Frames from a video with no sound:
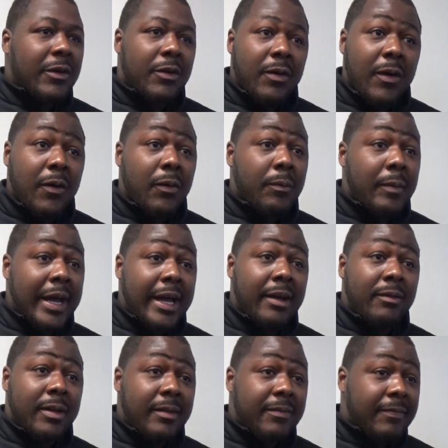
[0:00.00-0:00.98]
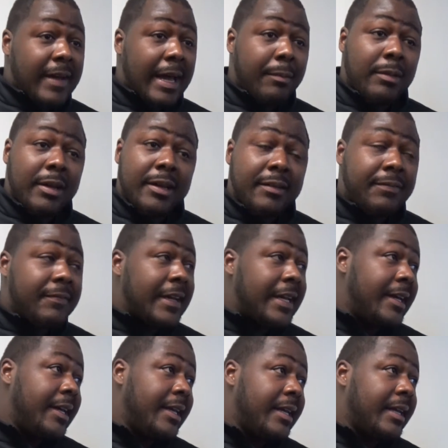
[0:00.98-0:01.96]
a grown man with a family to
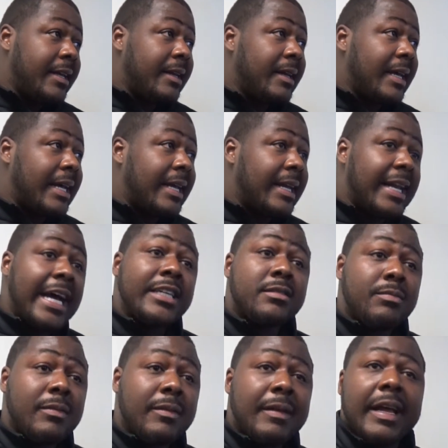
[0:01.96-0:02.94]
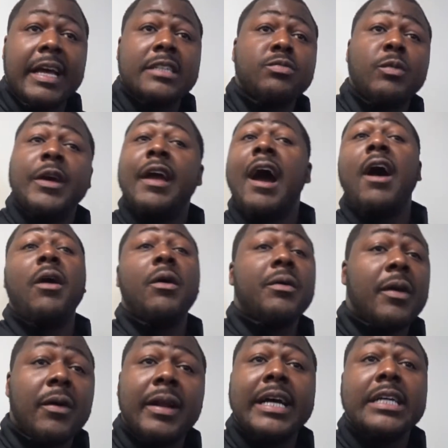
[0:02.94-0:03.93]
feed, and that's, as we
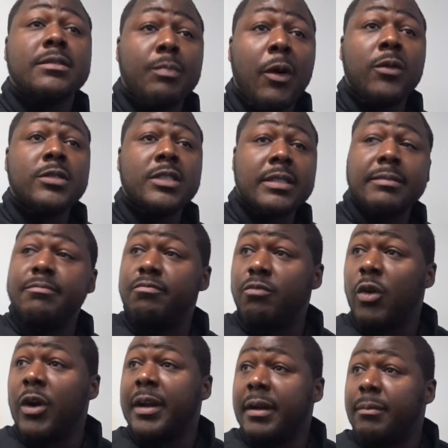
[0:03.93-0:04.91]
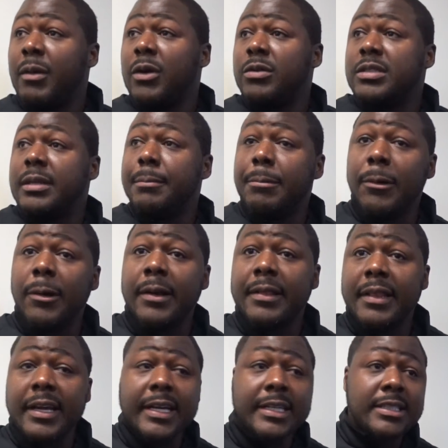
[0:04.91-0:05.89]
all know, that's one of the most
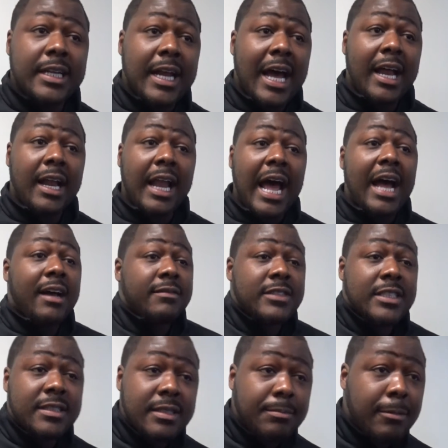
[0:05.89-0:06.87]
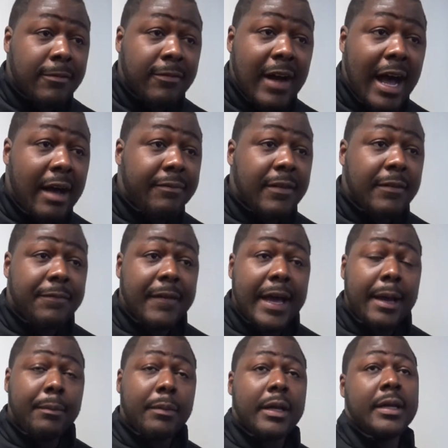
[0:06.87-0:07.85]
important things in our lives, is to provide for
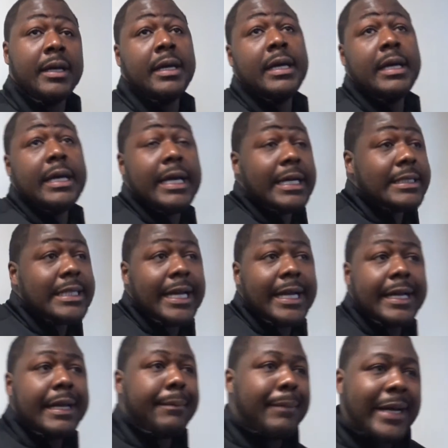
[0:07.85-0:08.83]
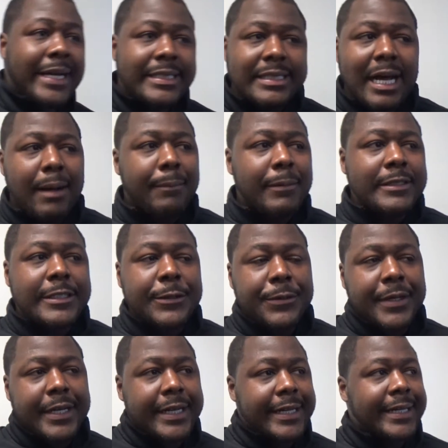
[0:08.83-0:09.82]
family and taking the best
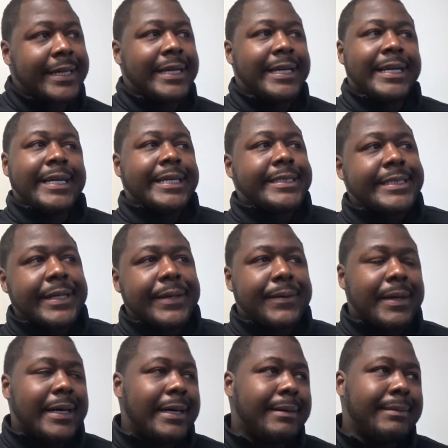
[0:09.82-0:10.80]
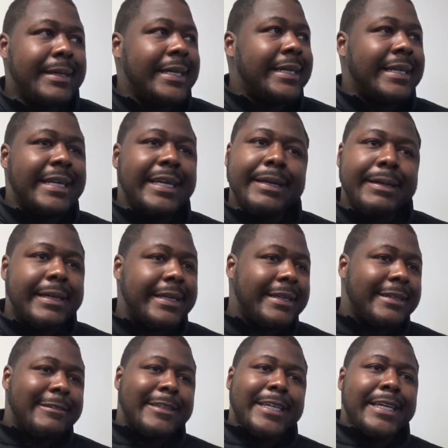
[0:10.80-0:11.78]
opportunity. So
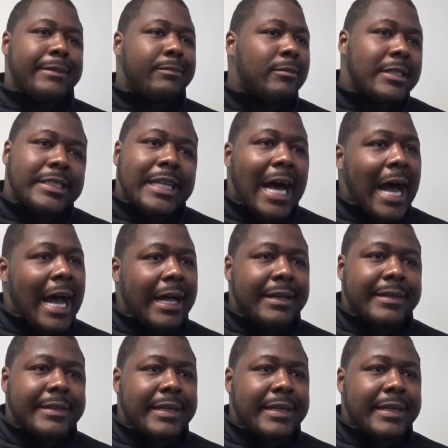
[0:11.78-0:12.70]
it was not.